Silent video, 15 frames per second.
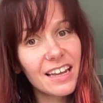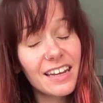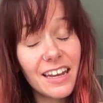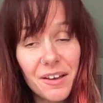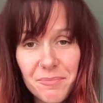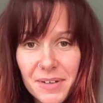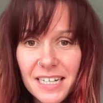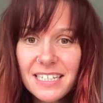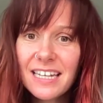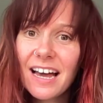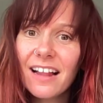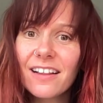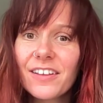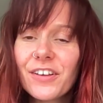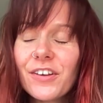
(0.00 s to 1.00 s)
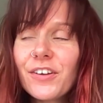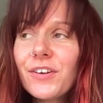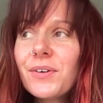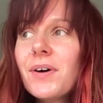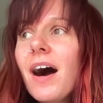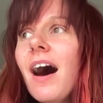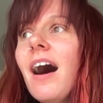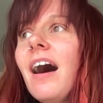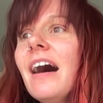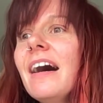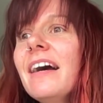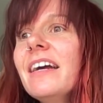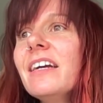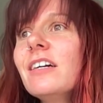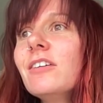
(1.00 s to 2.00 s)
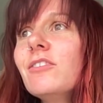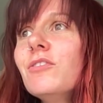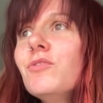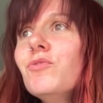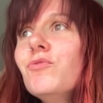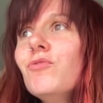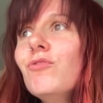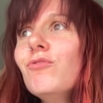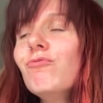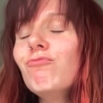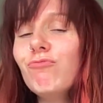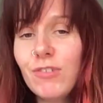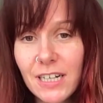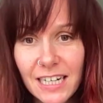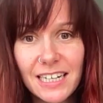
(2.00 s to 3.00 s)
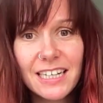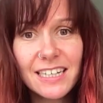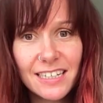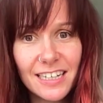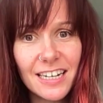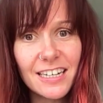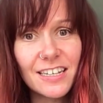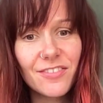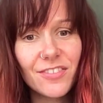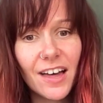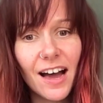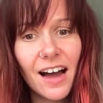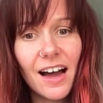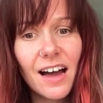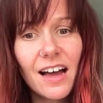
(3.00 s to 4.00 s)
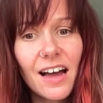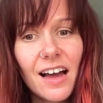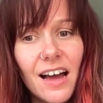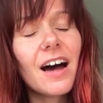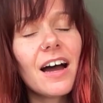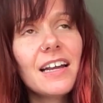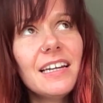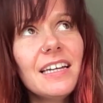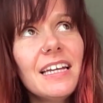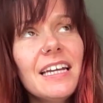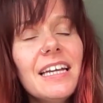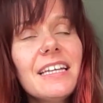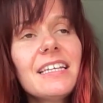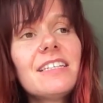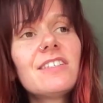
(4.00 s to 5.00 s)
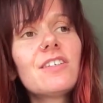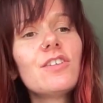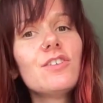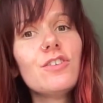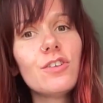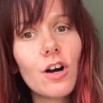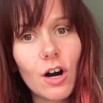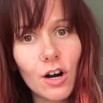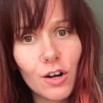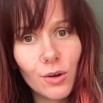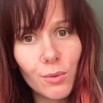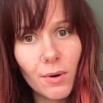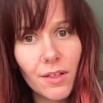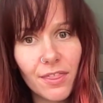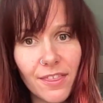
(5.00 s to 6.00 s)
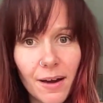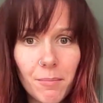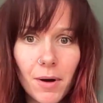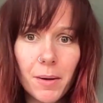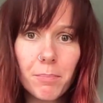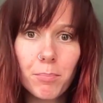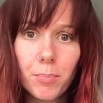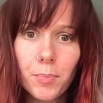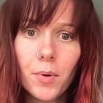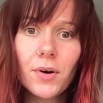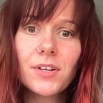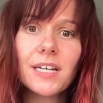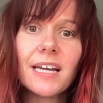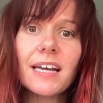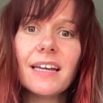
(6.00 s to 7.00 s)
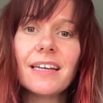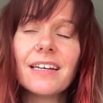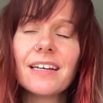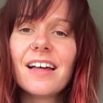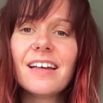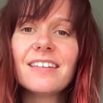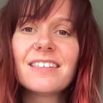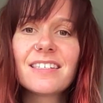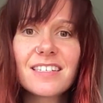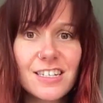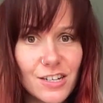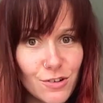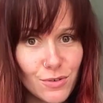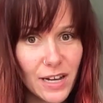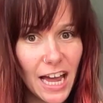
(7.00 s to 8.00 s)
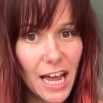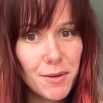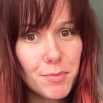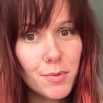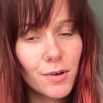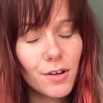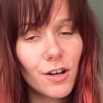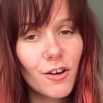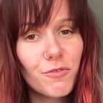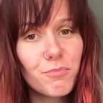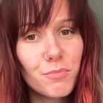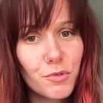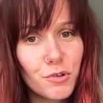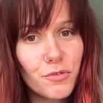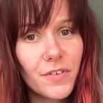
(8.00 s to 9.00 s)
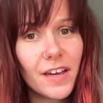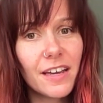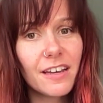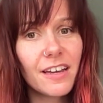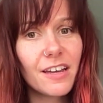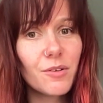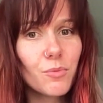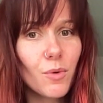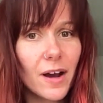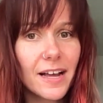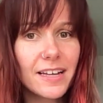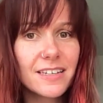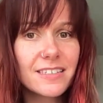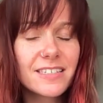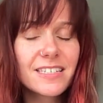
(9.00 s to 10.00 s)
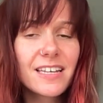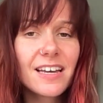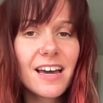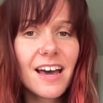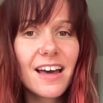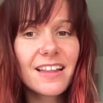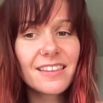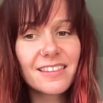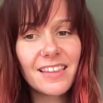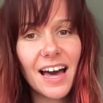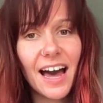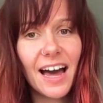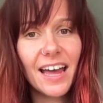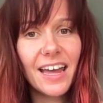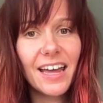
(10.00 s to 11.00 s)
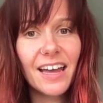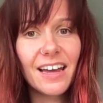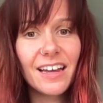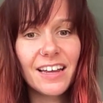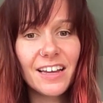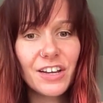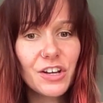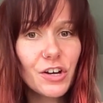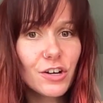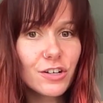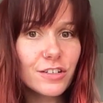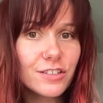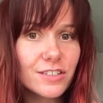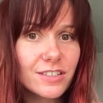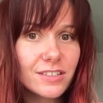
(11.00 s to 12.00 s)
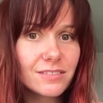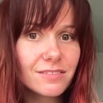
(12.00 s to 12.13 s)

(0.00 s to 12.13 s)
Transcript: Let me tell you, I really needed that. I needed to know that my body is still capable of moving in ways that it could